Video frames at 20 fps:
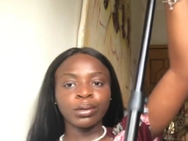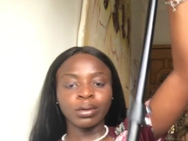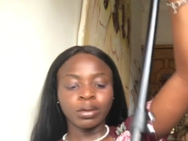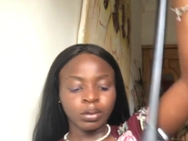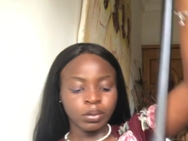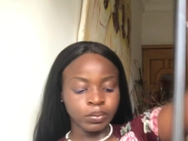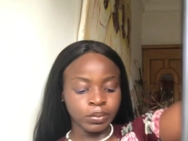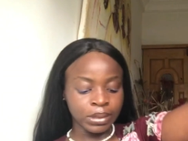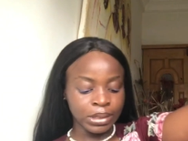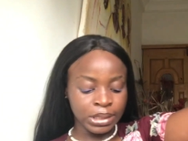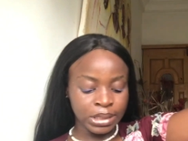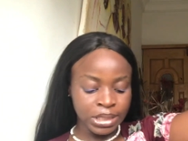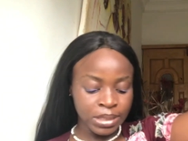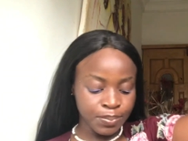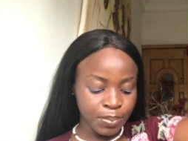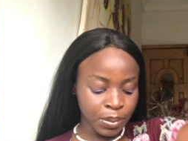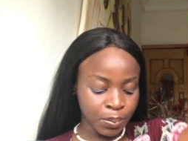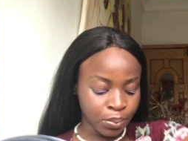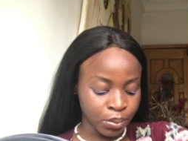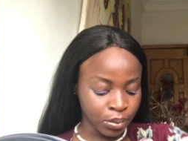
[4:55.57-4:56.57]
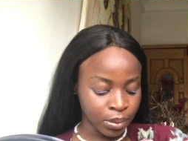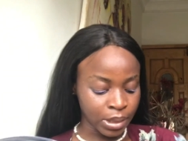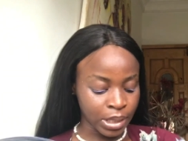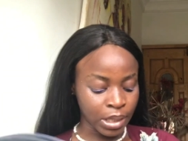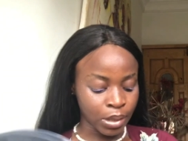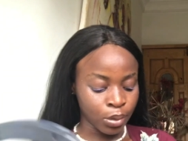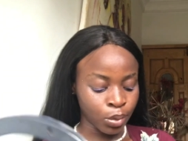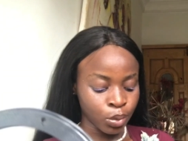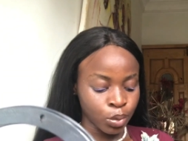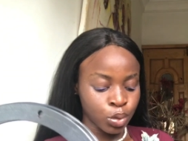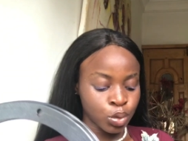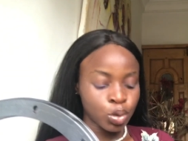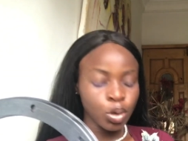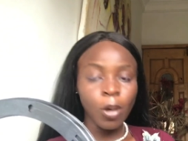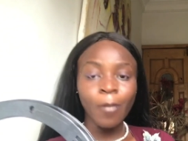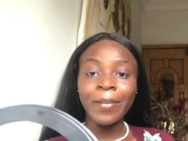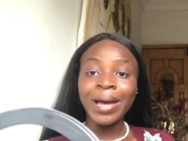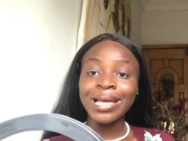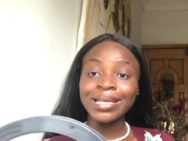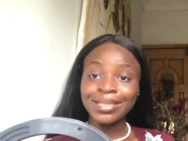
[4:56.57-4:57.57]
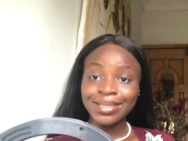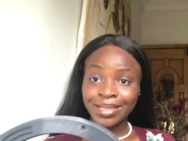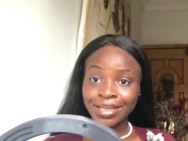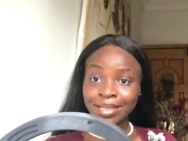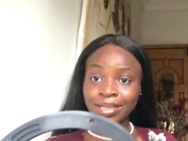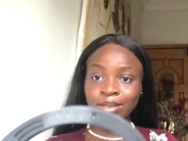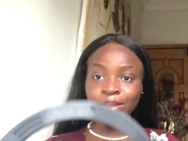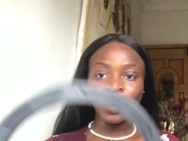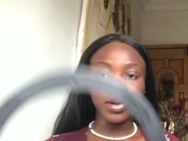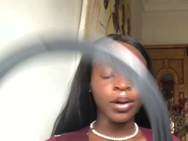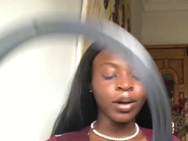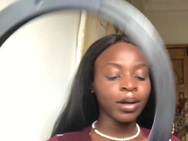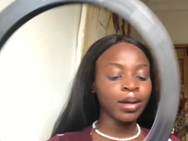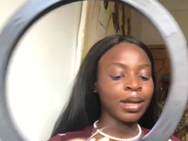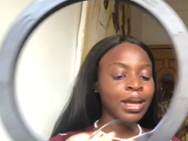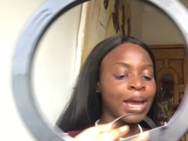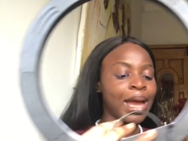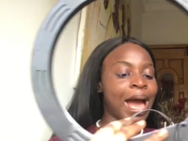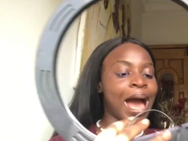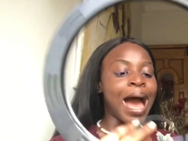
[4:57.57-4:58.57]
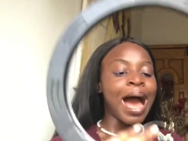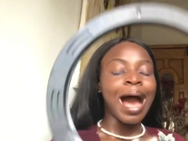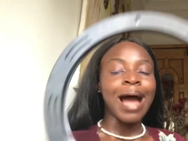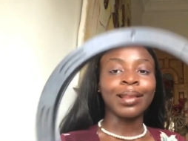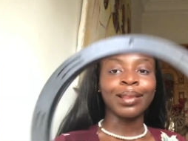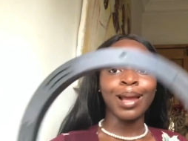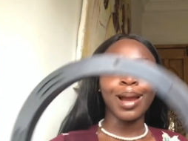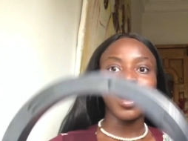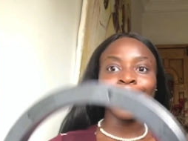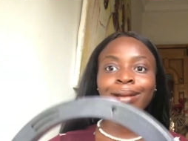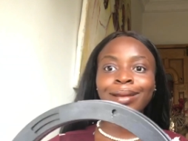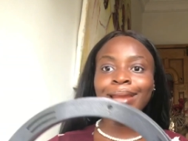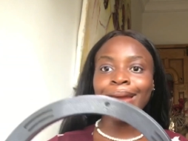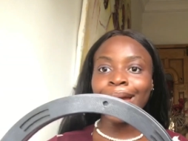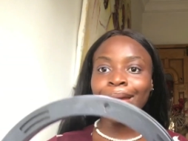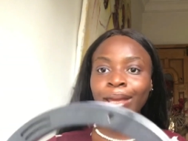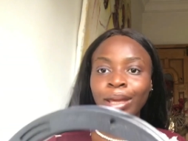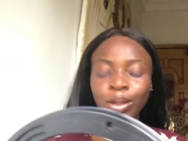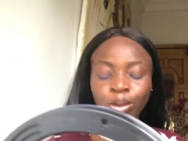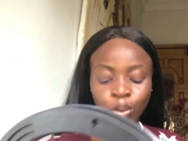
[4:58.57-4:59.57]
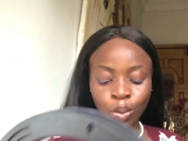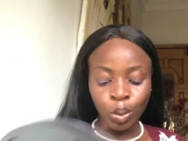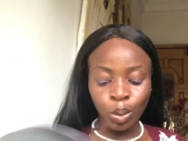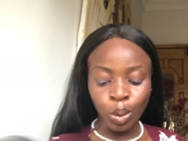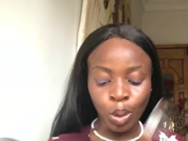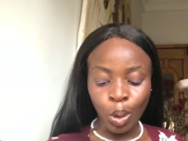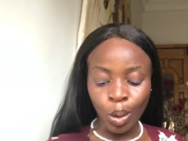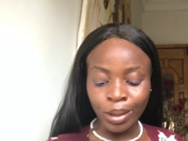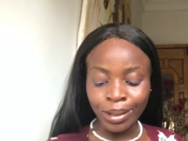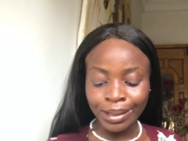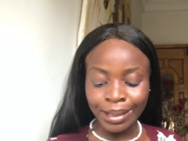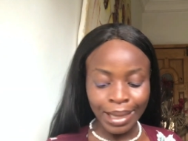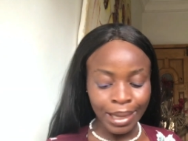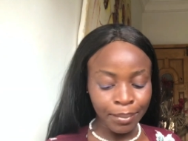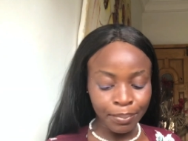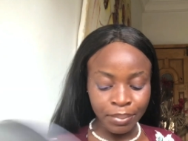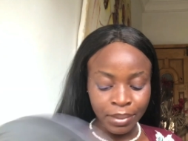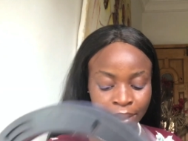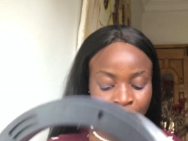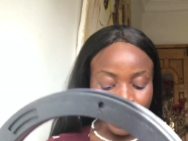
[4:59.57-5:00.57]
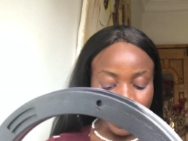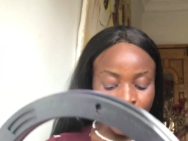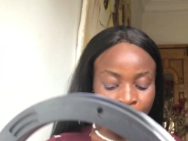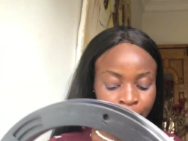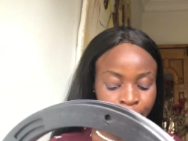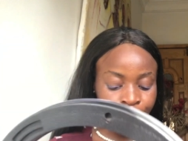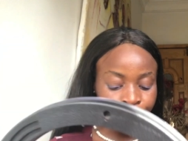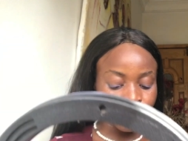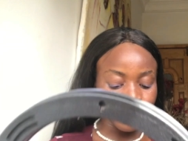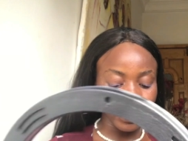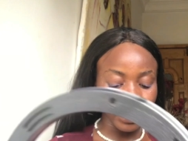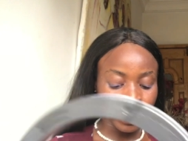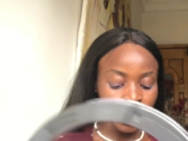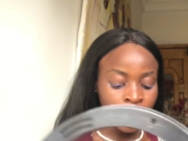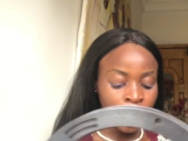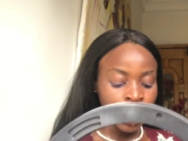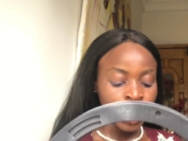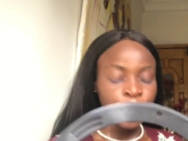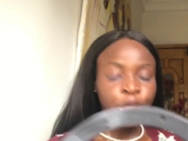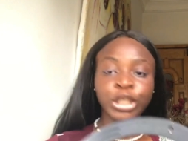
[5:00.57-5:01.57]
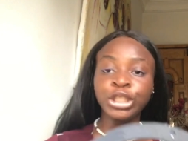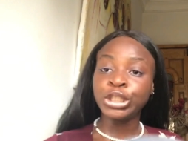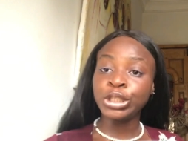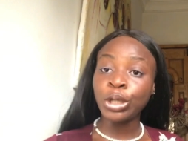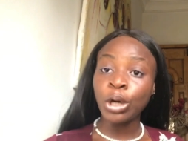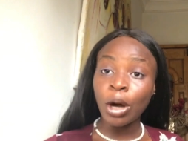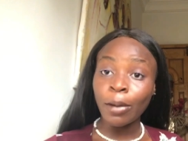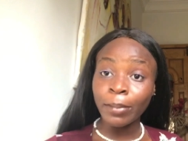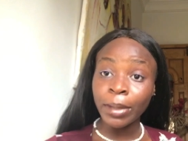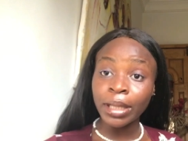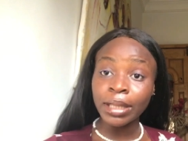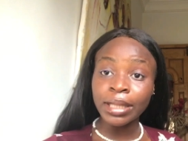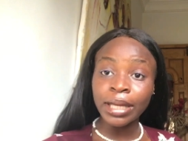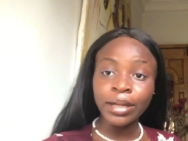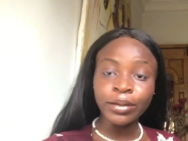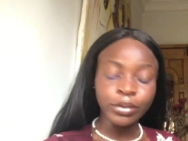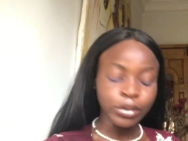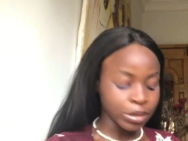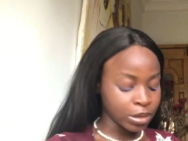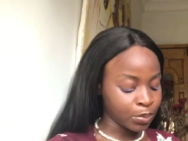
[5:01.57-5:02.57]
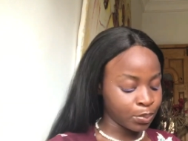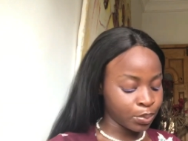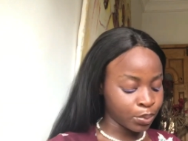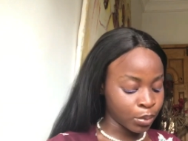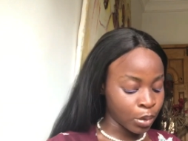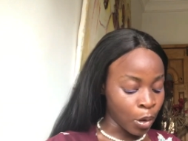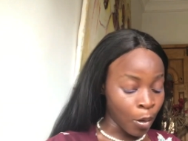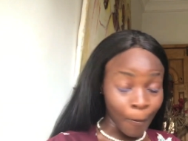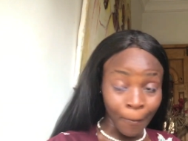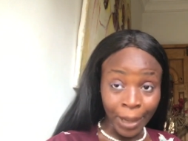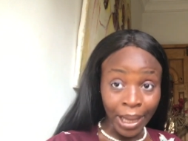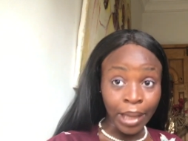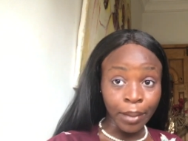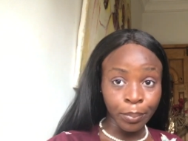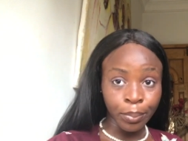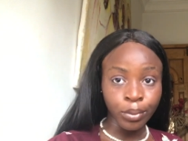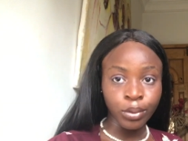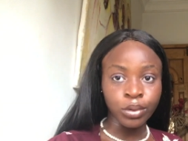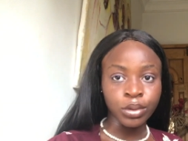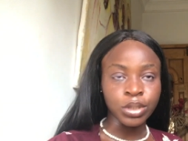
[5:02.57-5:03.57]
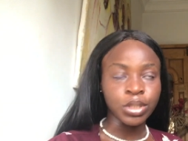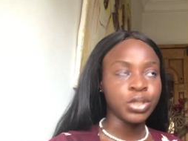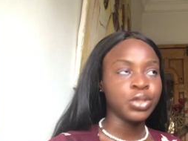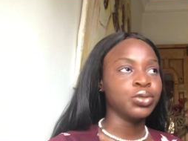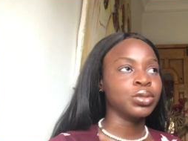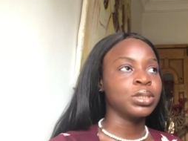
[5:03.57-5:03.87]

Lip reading: on with these people now? So my sister, at around that 8 o'clock, 9 p.m, she commented on my post. She